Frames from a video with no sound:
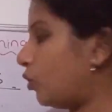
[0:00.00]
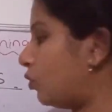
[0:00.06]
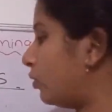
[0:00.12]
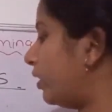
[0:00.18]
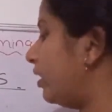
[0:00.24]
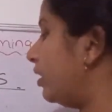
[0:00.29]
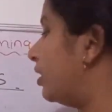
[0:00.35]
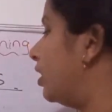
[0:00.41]

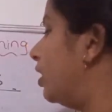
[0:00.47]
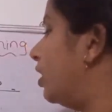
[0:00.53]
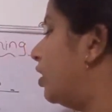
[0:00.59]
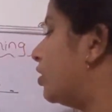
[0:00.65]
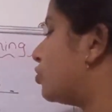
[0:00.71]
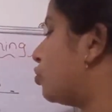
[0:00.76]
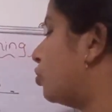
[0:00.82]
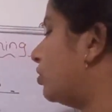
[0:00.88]
Okay,
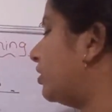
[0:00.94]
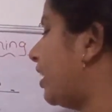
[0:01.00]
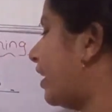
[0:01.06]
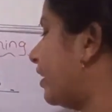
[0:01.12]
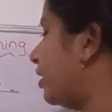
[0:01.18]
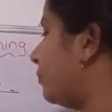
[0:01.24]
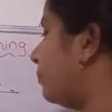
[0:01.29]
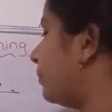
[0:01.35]
so
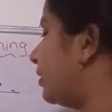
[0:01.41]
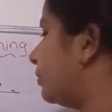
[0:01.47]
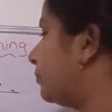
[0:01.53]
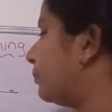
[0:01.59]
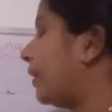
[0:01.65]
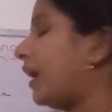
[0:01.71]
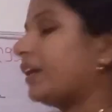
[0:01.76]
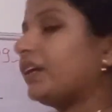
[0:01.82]
type
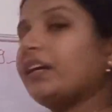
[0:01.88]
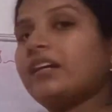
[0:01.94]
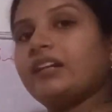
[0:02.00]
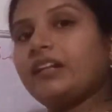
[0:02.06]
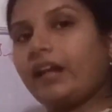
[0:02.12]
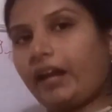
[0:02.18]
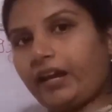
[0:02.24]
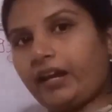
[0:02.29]
in
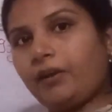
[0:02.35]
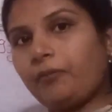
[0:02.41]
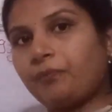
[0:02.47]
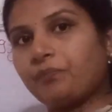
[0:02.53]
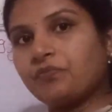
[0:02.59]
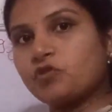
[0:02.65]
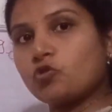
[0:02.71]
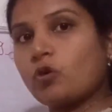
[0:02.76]
bracket
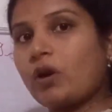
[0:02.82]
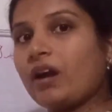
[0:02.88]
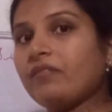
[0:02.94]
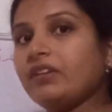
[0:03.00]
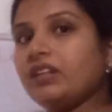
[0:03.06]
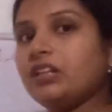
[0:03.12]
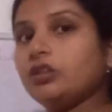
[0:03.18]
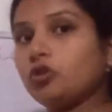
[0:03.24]
a, so
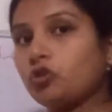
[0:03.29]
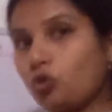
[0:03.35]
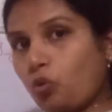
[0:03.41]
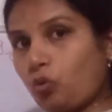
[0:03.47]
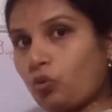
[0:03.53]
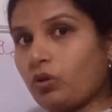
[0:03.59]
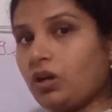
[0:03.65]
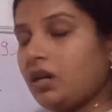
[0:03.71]
I will
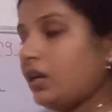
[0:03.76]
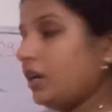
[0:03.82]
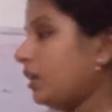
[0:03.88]
know